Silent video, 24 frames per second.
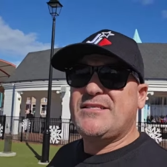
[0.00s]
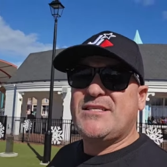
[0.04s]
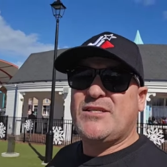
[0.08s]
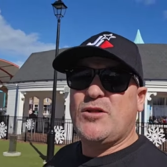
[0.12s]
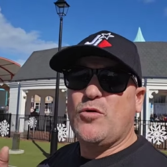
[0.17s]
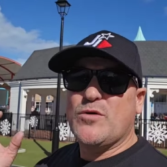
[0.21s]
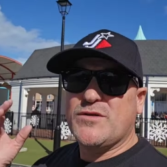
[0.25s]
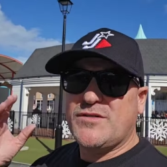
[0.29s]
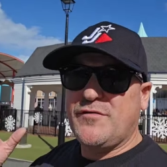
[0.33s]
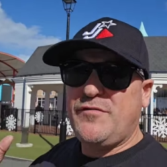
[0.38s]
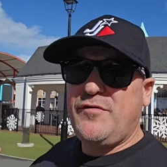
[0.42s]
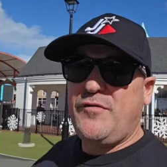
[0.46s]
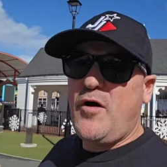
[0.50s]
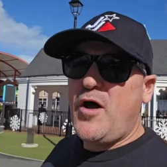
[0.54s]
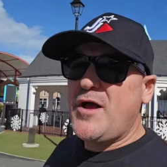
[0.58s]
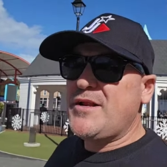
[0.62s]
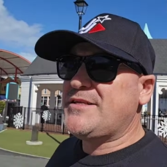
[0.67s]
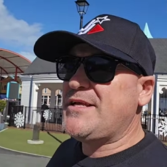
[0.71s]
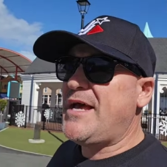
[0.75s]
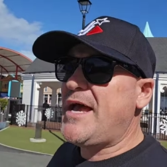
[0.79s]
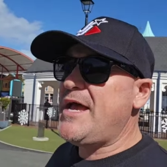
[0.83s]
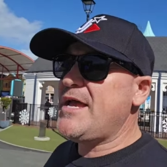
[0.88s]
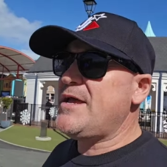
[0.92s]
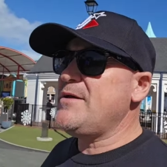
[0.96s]
still it's a fine
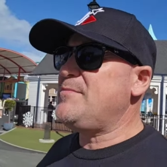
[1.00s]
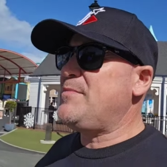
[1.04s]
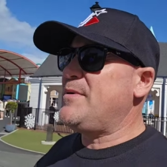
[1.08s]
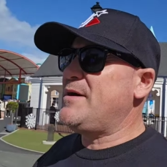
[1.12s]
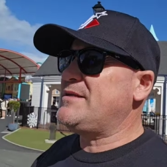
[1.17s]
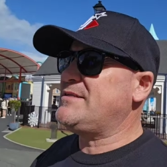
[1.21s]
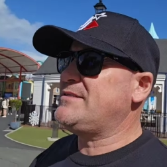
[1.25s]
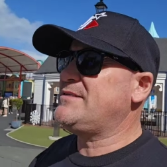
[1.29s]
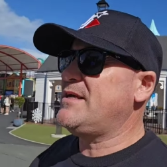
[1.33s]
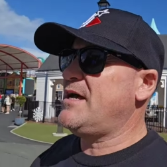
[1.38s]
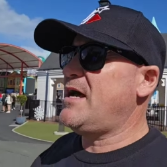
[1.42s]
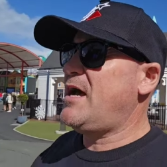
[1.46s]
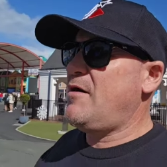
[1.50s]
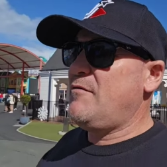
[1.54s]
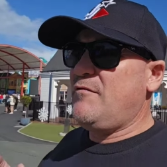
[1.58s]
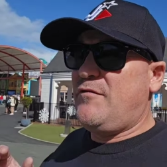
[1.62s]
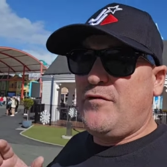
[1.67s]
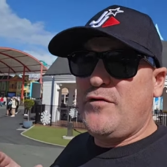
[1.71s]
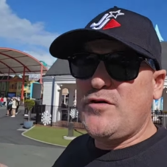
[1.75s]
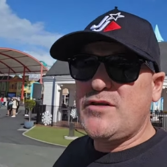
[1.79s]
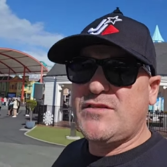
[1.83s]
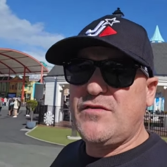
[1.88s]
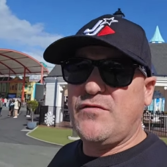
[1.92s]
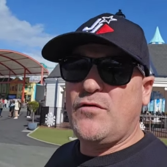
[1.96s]
day. But
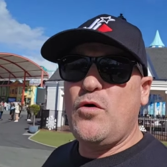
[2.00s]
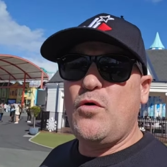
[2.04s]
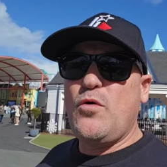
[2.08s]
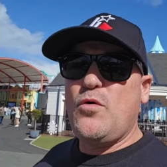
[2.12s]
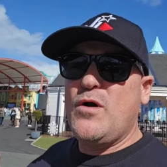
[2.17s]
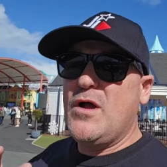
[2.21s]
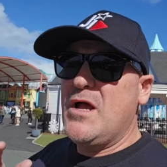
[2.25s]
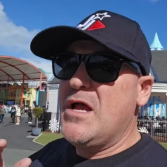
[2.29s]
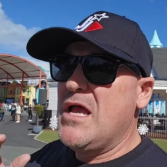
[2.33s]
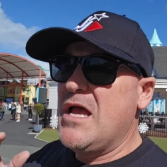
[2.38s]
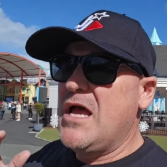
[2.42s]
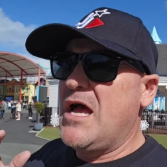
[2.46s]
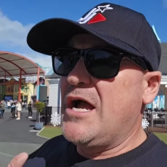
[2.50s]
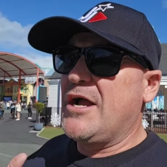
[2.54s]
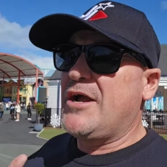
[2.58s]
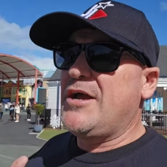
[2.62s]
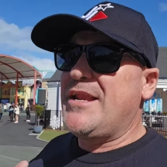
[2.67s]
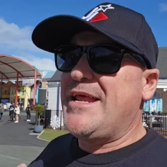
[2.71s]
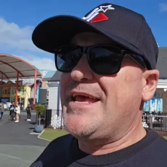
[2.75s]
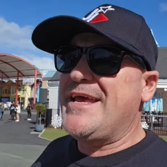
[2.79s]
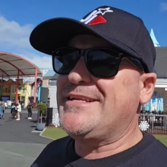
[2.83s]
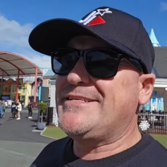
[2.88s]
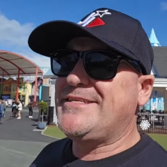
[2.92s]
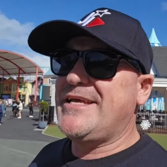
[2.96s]
first of all, I'm going
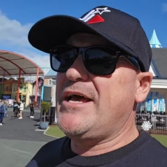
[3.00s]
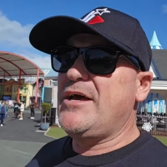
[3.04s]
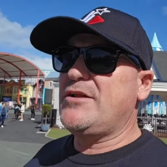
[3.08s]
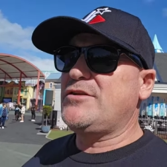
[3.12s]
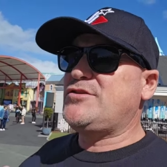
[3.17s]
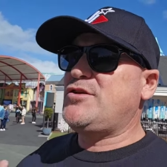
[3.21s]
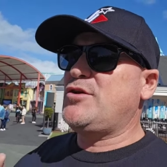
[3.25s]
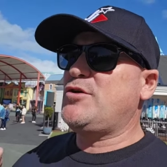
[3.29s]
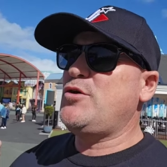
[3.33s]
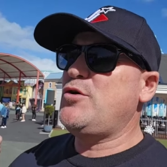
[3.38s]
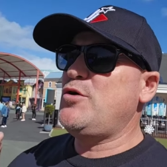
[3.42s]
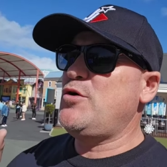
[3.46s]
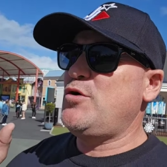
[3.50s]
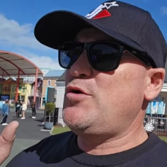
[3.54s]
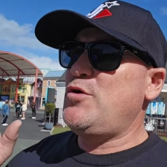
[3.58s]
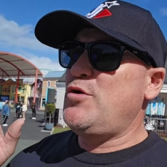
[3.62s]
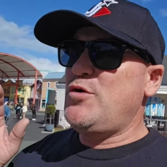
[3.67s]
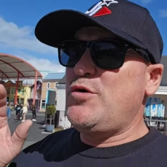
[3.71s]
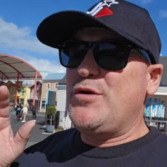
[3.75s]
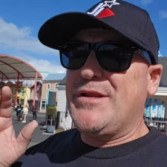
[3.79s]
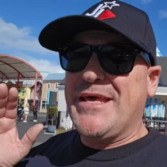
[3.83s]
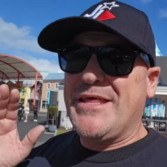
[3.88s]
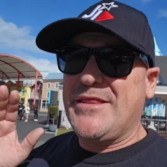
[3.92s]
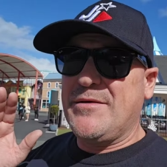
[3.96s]
to head down
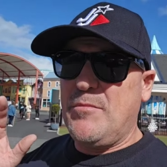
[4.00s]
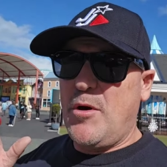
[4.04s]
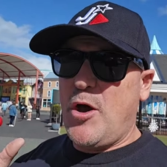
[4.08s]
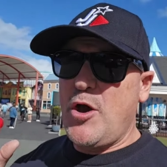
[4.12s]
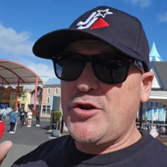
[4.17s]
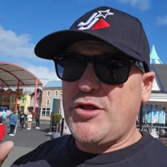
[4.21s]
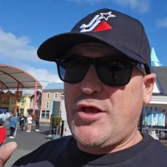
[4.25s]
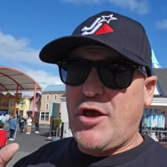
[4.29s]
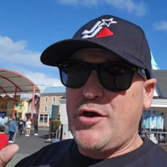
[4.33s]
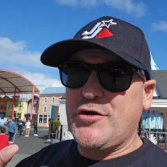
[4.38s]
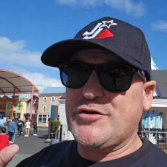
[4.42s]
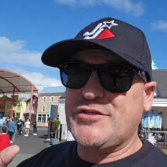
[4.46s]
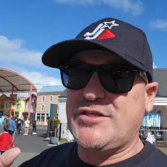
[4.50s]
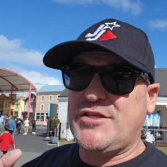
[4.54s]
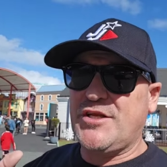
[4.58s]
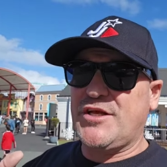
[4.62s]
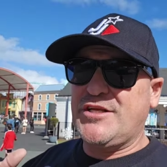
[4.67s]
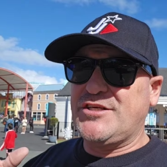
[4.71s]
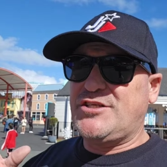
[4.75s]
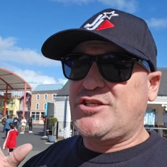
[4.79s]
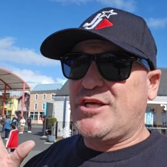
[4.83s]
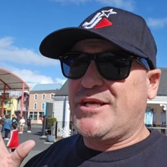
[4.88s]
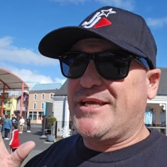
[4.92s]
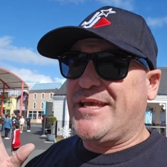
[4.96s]
to near the motor coaster
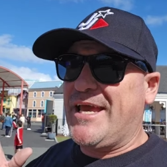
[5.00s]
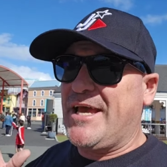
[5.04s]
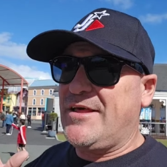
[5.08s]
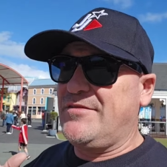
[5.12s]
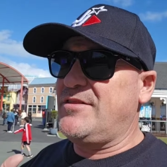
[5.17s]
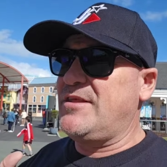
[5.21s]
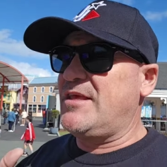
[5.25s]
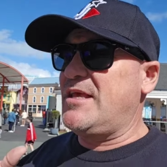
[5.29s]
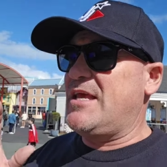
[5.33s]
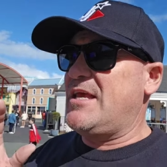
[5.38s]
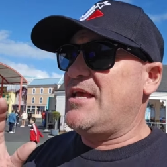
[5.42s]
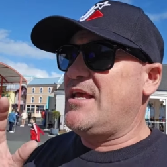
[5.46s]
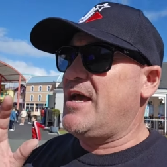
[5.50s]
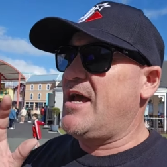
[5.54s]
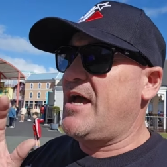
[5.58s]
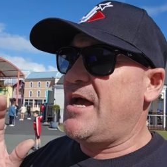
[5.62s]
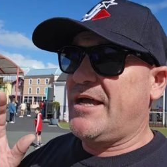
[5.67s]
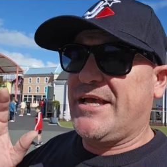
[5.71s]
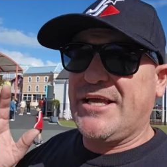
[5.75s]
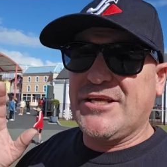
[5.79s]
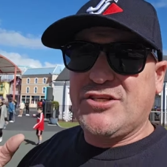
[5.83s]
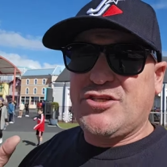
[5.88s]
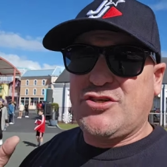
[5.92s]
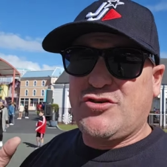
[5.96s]
and check out the
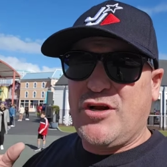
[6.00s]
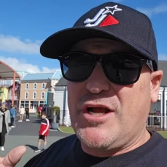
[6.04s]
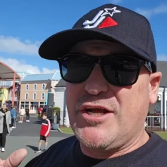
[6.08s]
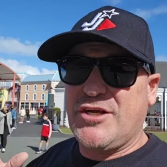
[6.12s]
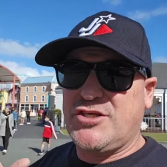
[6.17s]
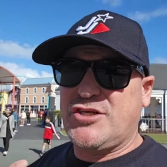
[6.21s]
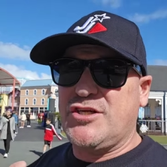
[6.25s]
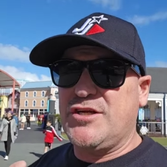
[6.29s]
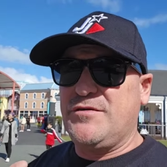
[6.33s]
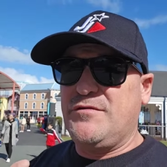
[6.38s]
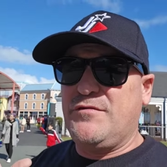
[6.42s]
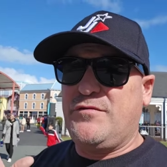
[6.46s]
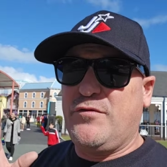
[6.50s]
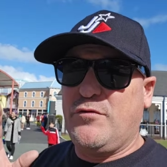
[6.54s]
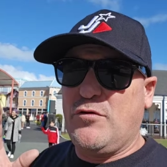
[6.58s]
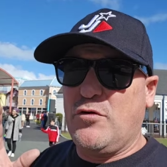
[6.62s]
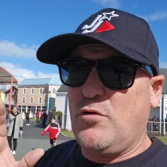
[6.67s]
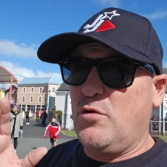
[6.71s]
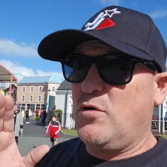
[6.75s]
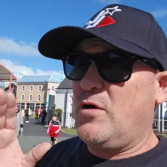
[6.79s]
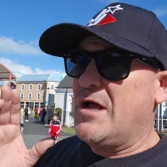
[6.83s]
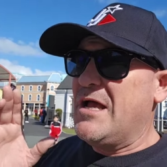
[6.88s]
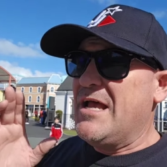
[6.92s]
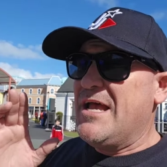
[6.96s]
construction
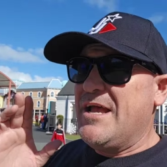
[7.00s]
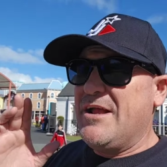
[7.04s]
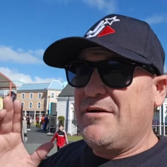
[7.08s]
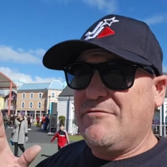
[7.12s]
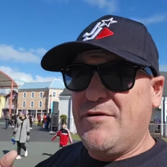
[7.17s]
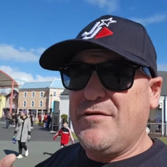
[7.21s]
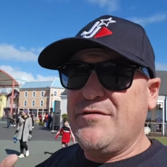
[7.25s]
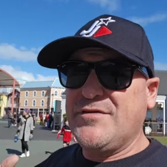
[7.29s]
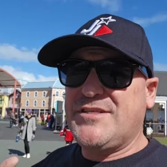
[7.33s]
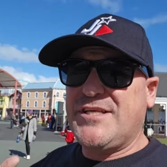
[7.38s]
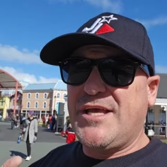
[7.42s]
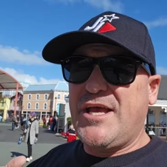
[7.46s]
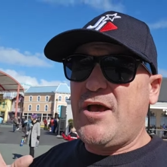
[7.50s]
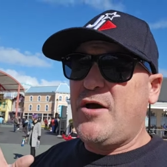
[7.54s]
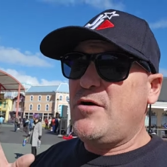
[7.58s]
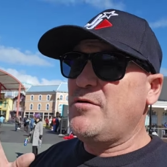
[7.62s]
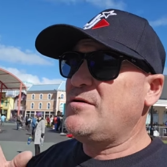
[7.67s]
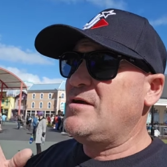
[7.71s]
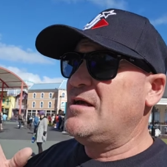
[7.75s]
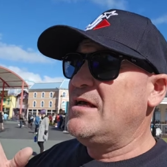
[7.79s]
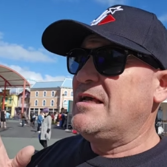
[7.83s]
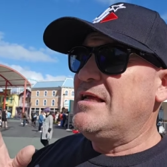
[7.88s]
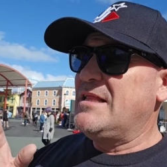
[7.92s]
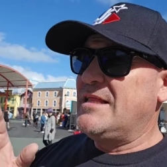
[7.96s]
for Rivertown.
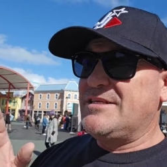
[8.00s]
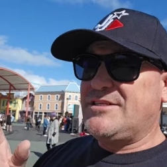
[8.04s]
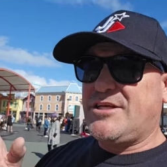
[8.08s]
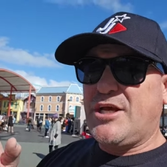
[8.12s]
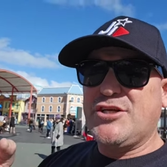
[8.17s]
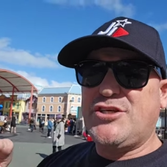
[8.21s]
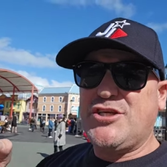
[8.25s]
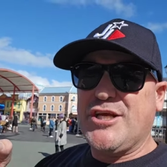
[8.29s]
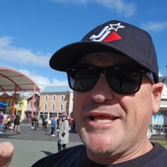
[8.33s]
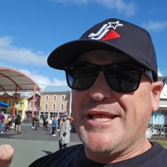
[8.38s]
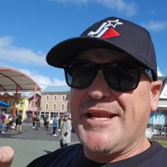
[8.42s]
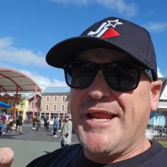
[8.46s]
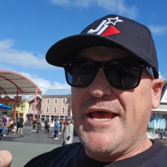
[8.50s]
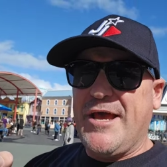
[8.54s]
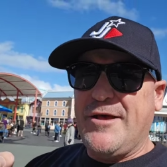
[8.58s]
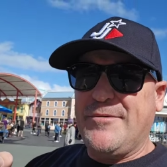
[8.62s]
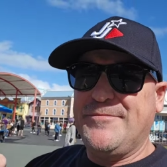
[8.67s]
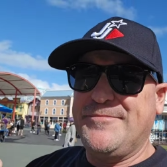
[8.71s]
Let's go check it out.